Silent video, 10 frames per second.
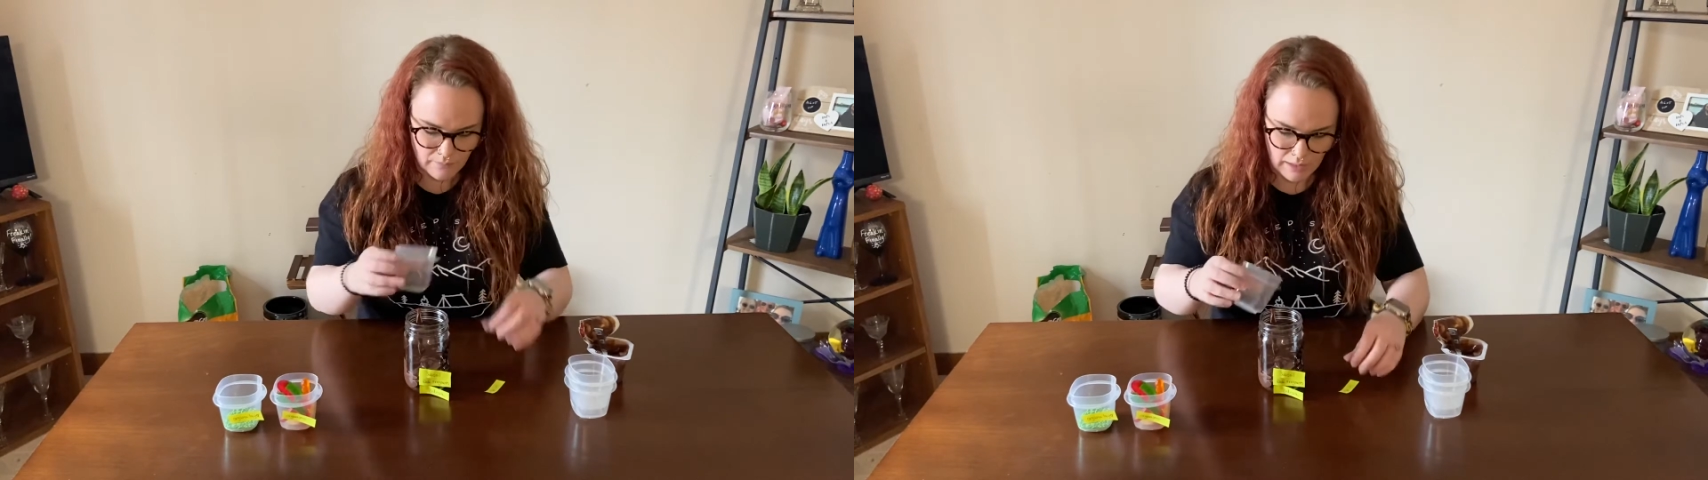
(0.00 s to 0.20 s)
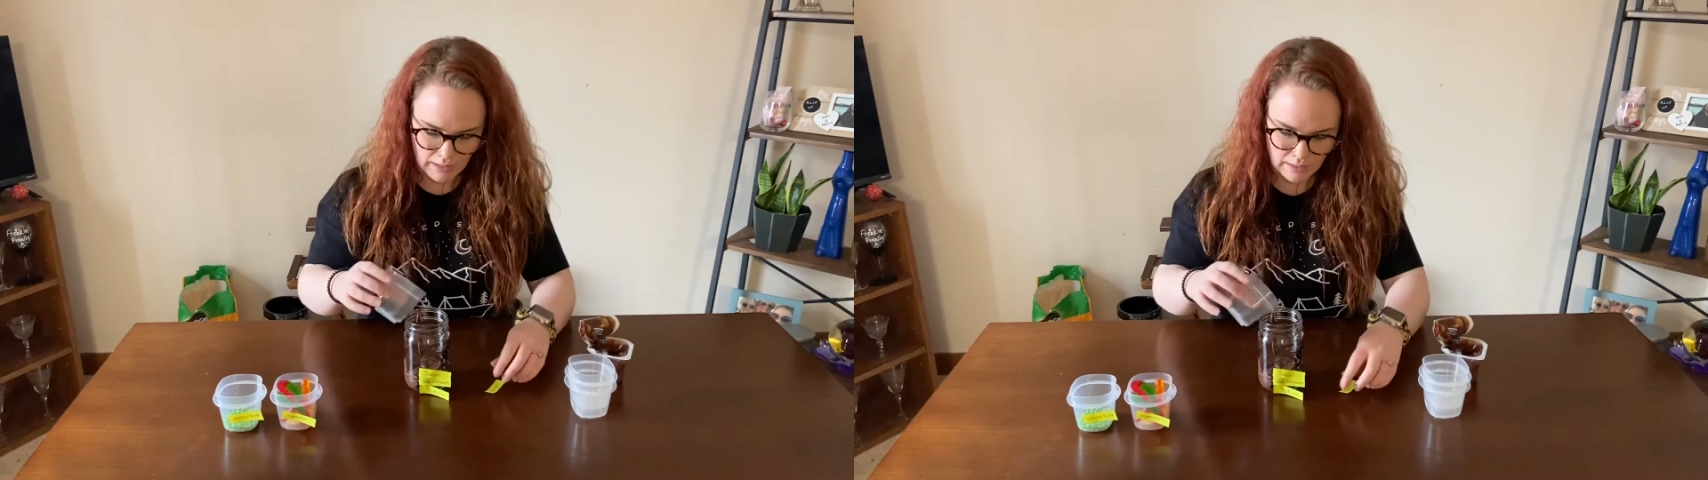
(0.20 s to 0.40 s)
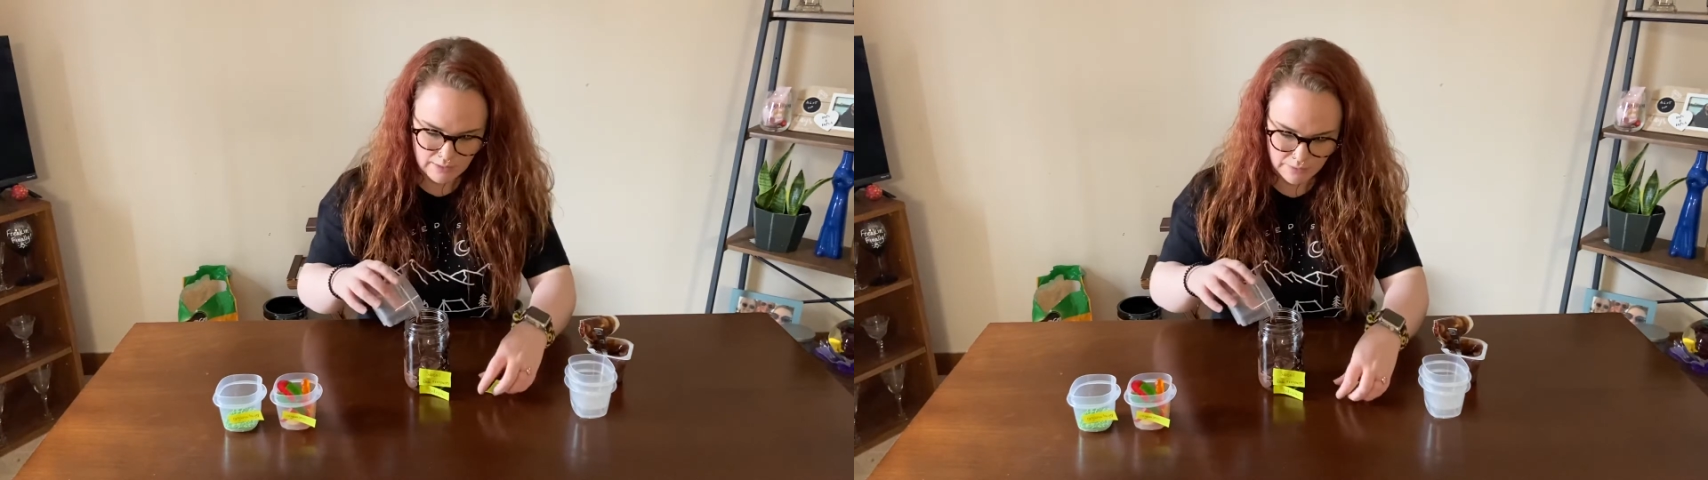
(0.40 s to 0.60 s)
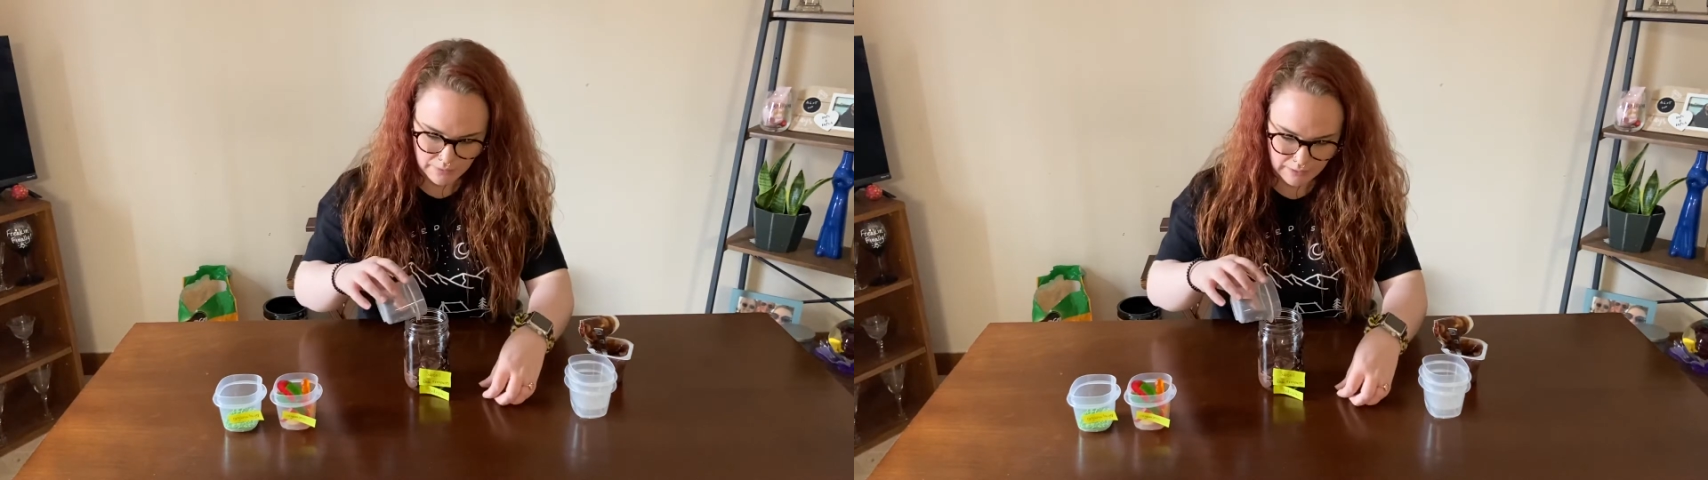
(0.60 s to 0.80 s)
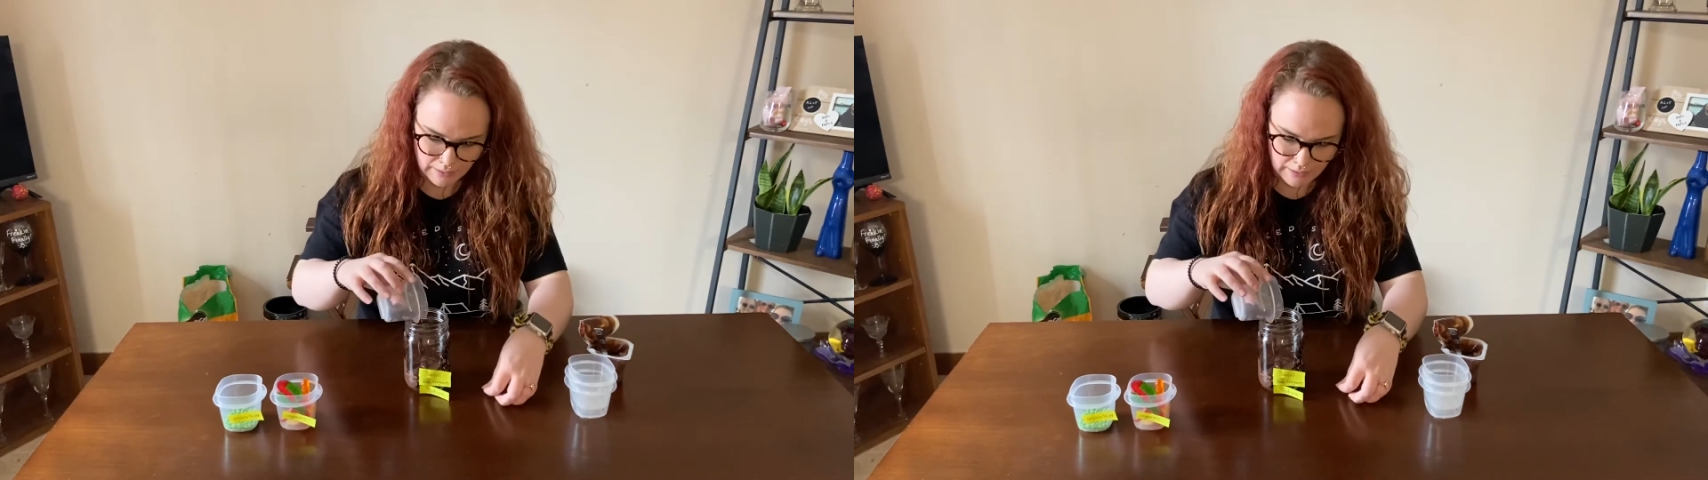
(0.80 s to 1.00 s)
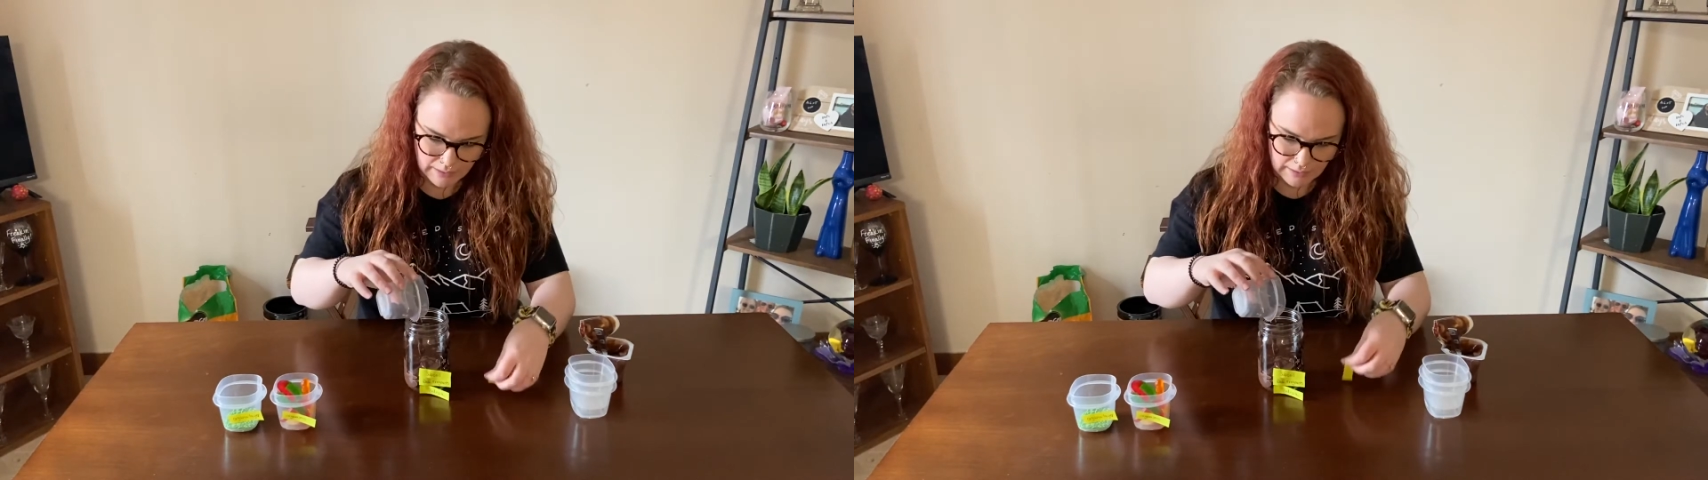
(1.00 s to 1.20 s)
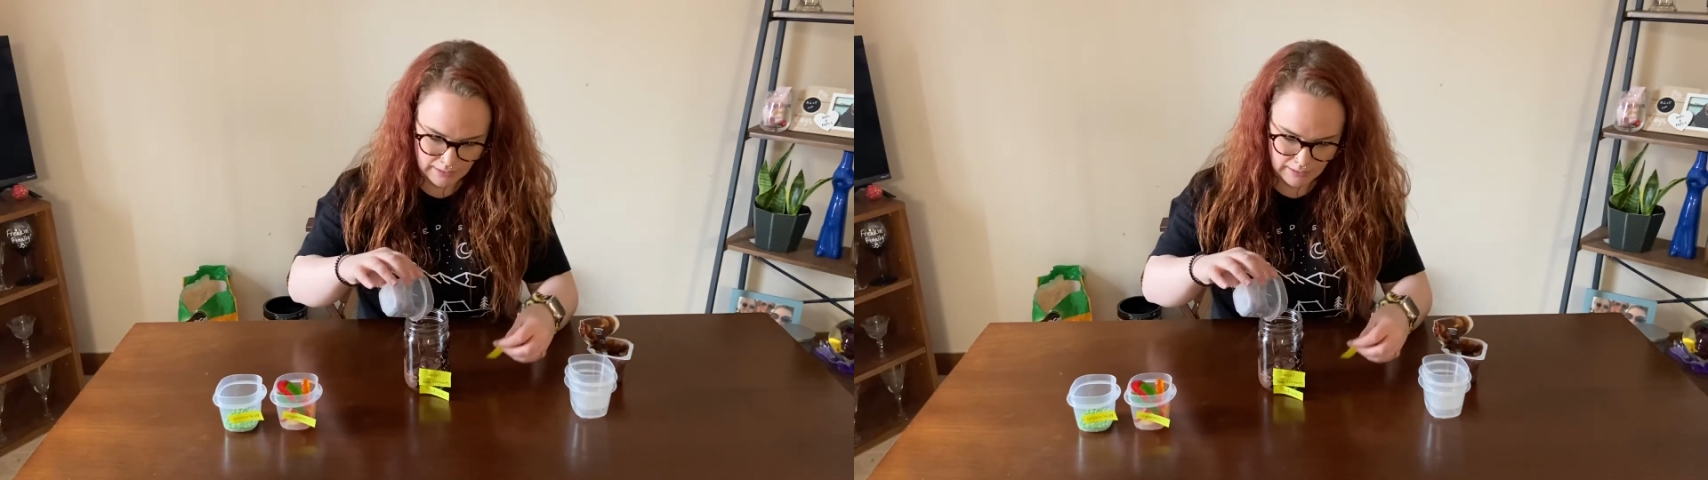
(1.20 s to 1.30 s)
So we're gonna go ahead and